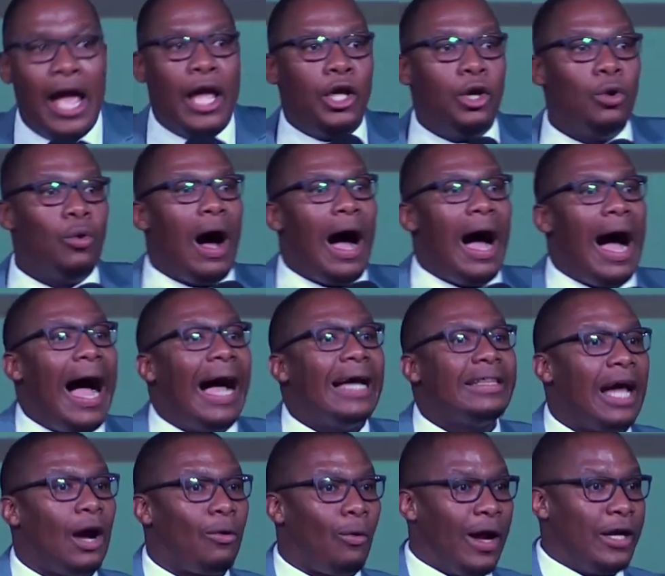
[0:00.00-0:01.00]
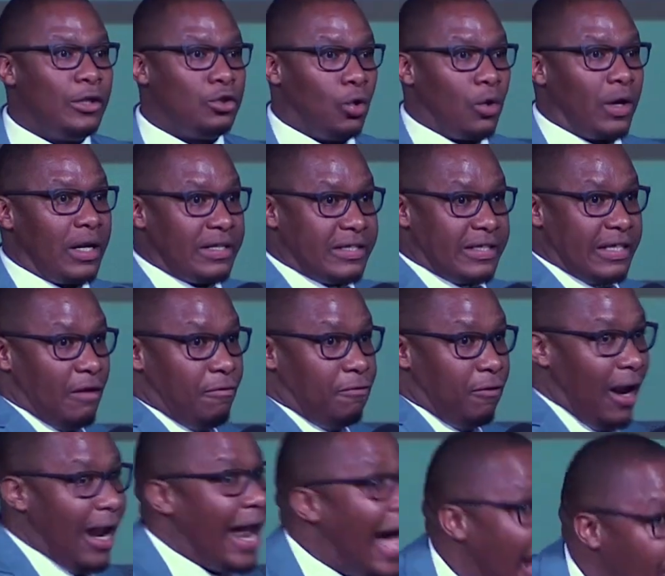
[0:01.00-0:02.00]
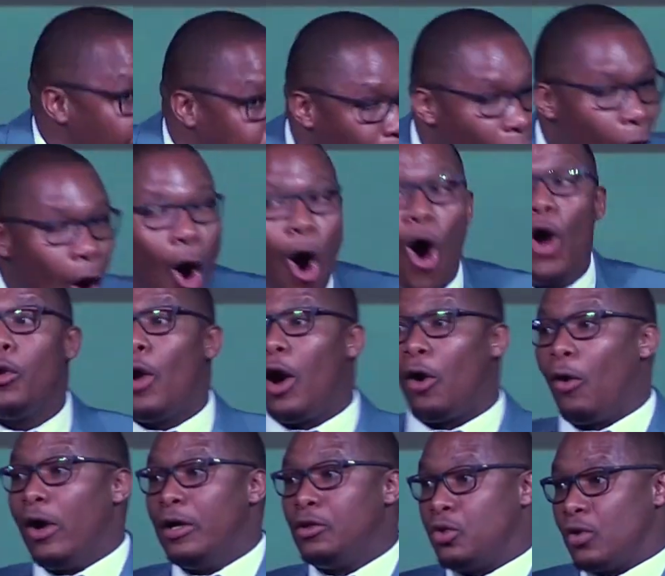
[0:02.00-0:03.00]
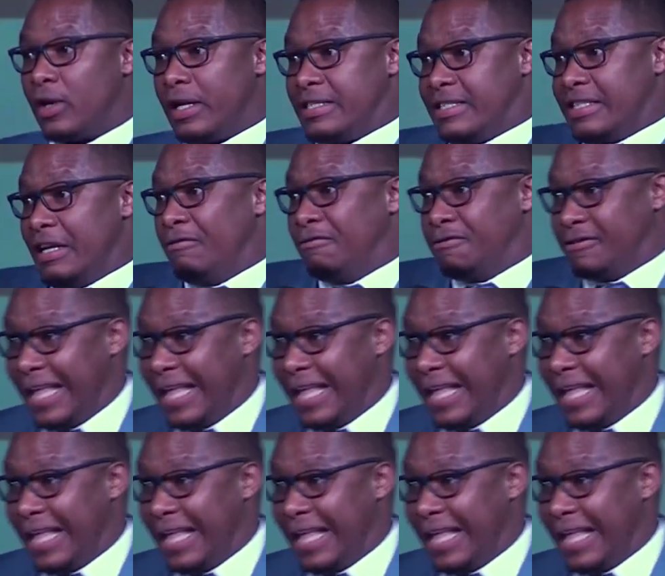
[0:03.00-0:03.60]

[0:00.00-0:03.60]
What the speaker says: you are either going to receive life or you are going to receive